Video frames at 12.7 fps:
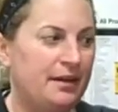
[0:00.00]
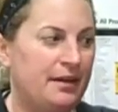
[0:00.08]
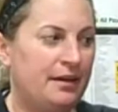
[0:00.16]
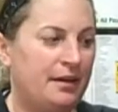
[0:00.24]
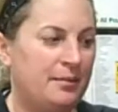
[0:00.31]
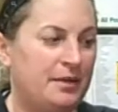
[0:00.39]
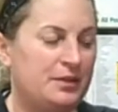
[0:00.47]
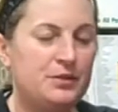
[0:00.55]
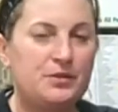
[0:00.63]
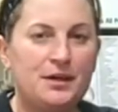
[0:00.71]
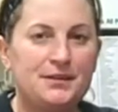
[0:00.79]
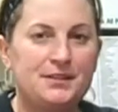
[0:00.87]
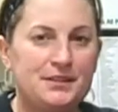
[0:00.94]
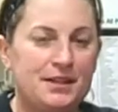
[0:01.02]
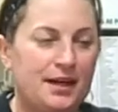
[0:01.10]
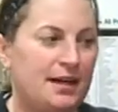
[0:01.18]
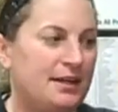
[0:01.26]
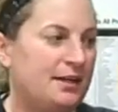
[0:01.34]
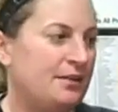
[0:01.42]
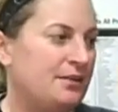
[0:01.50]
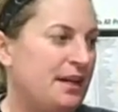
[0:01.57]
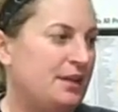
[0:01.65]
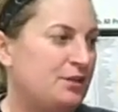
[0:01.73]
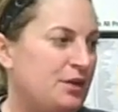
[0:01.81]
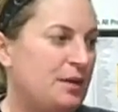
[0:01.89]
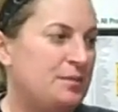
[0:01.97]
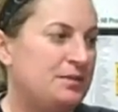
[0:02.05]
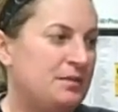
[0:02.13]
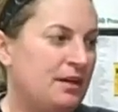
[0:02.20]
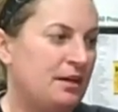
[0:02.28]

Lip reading: in 2009, and then that dropped